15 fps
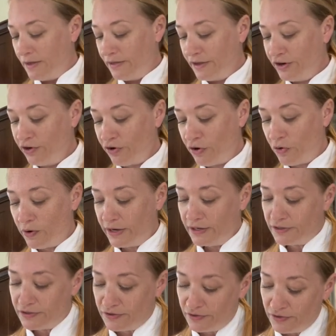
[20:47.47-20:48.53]
Then you're
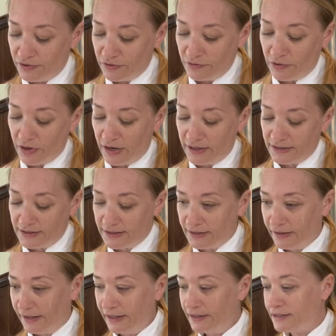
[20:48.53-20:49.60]
going to cut
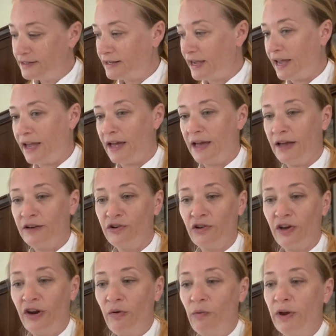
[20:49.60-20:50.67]
slits, and you're
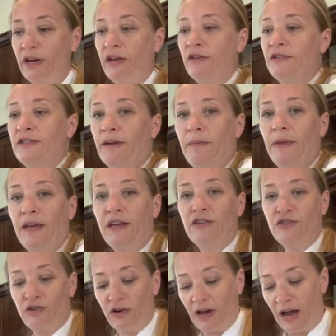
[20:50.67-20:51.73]
gonna wanna use something
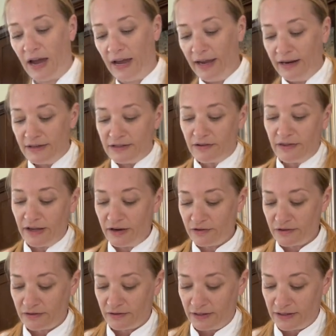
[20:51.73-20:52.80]
as your guide so that
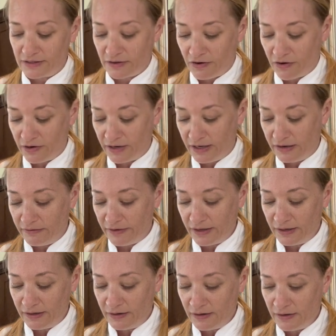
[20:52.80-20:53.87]
your slits are
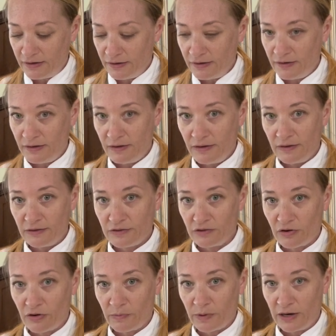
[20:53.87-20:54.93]
even.
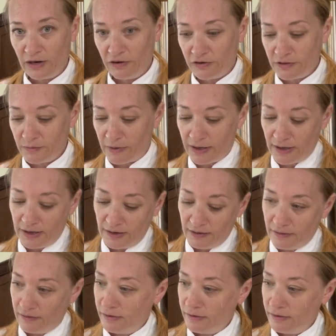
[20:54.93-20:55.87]
So I'm gonna use my